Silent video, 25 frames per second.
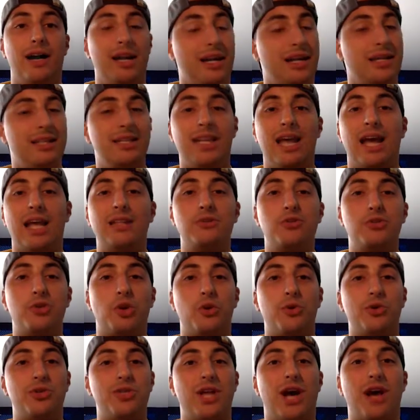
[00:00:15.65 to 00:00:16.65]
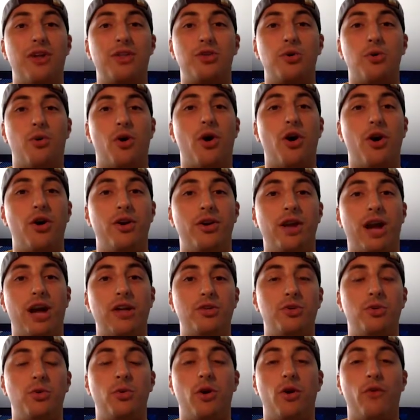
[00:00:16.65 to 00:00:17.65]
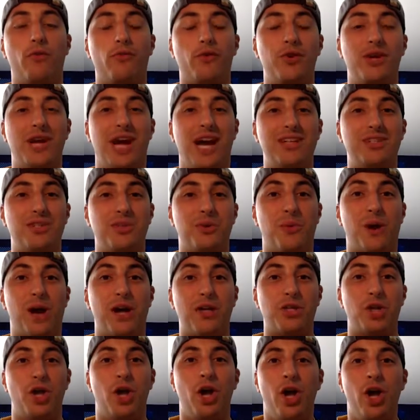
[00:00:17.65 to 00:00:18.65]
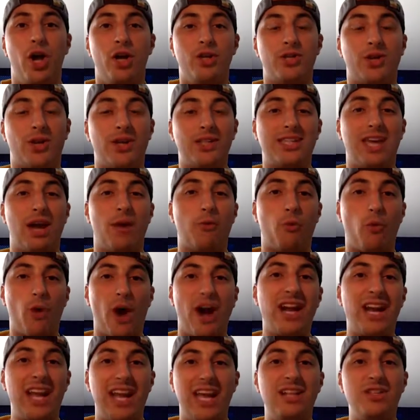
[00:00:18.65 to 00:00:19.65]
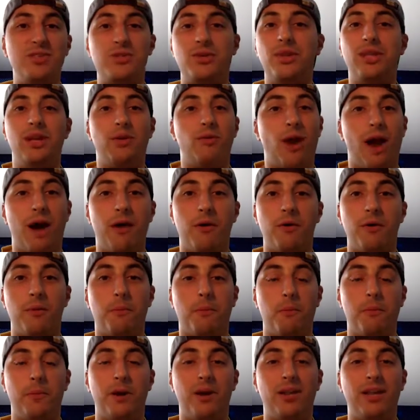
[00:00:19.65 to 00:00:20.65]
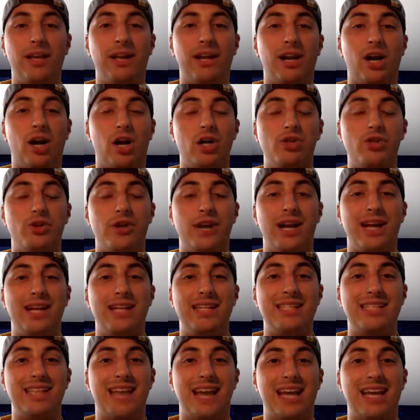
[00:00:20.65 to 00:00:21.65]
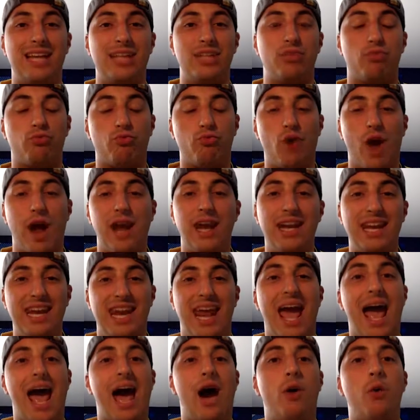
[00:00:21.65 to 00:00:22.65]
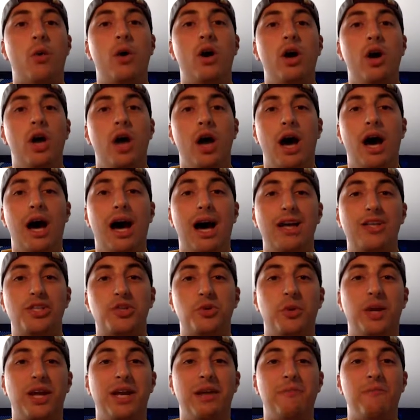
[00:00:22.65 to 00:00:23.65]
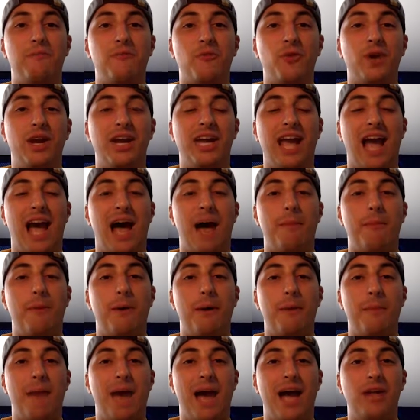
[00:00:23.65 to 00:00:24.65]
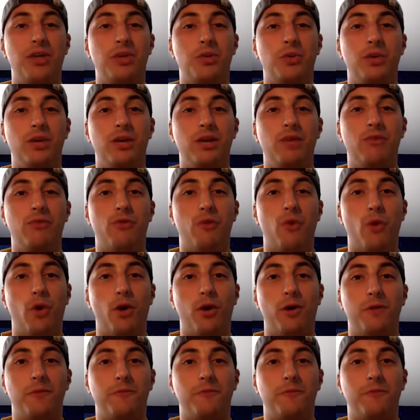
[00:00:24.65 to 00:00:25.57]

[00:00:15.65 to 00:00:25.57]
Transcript: condensed so it's not too hard and not too long for you guys to watch. So, let's get right into the round of Premier League in 180 seconds right now so we can recap match week 4.